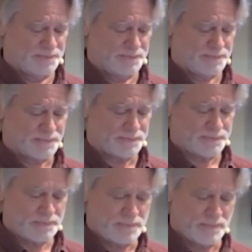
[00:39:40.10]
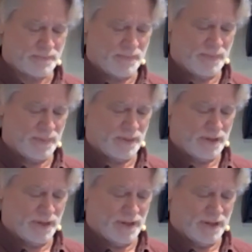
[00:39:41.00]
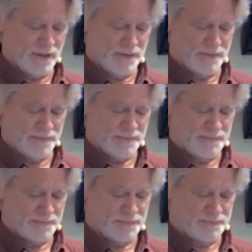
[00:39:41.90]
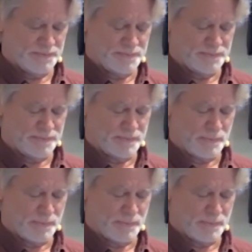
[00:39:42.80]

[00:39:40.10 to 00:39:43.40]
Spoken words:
No one is speaking in this clip.